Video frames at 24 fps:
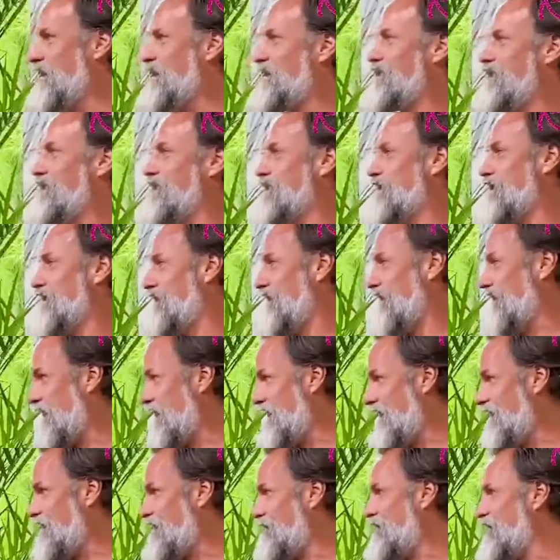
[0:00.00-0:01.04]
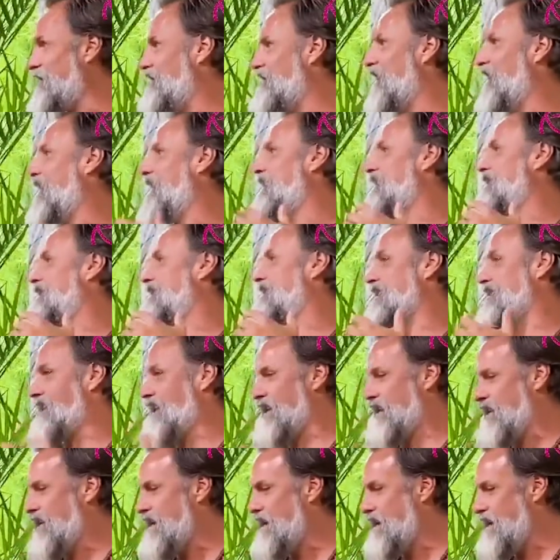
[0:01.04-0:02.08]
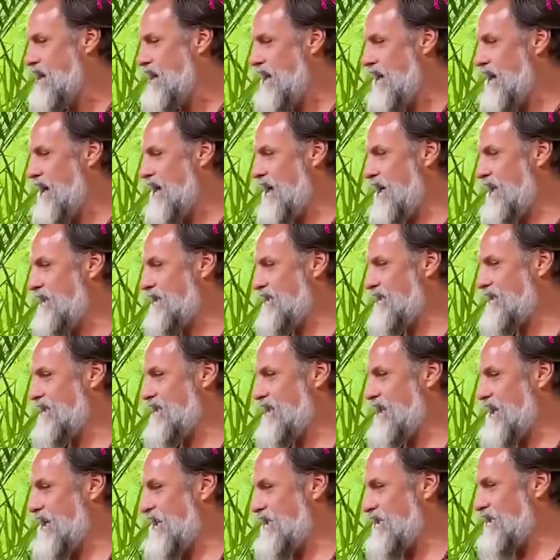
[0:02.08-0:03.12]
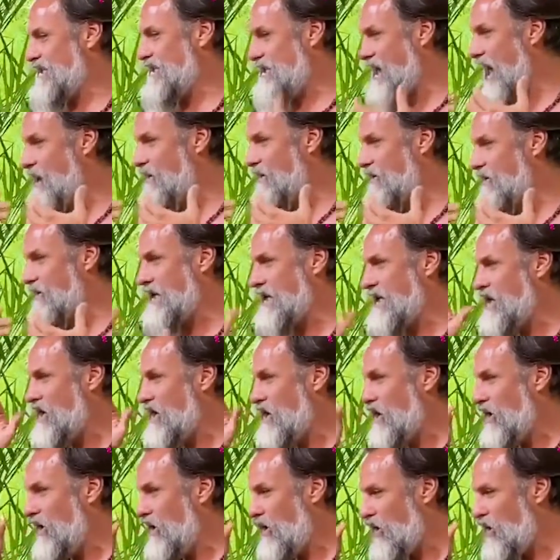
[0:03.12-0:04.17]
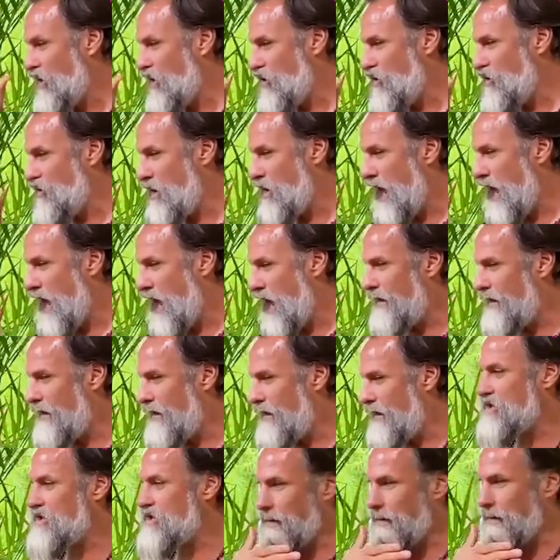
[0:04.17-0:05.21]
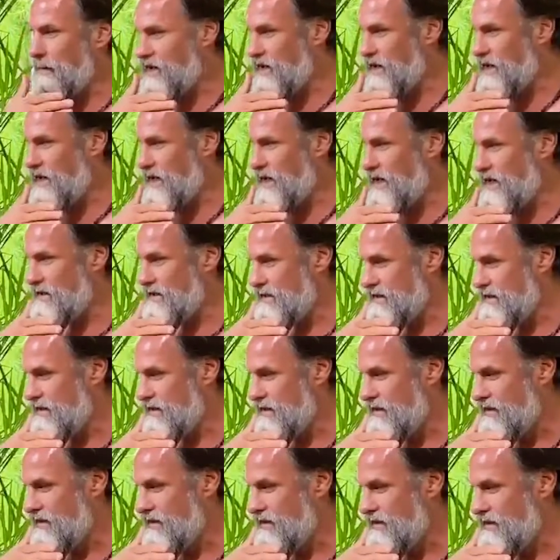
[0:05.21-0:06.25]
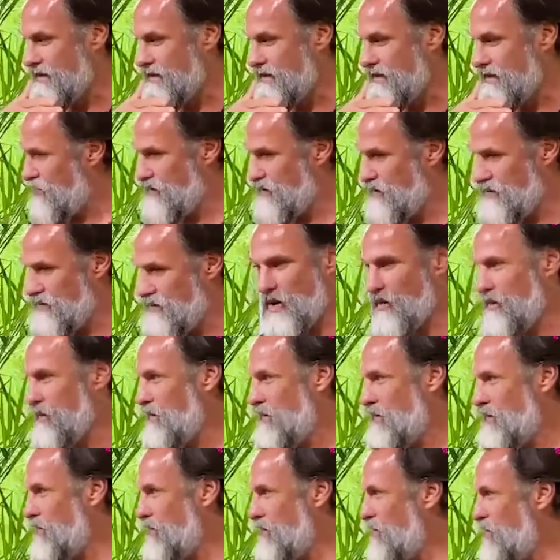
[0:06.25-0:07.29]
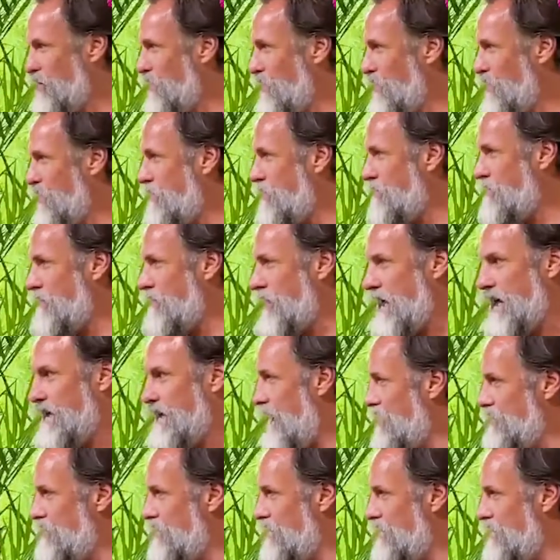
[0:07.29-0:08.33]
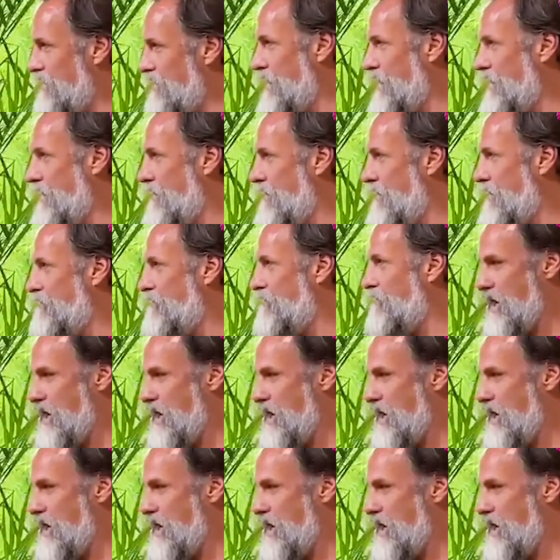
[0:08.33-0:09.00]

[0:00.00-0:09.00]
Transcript: and starting getting some advice, and then it's like you have to drop your head, you don't look back, and you just go, and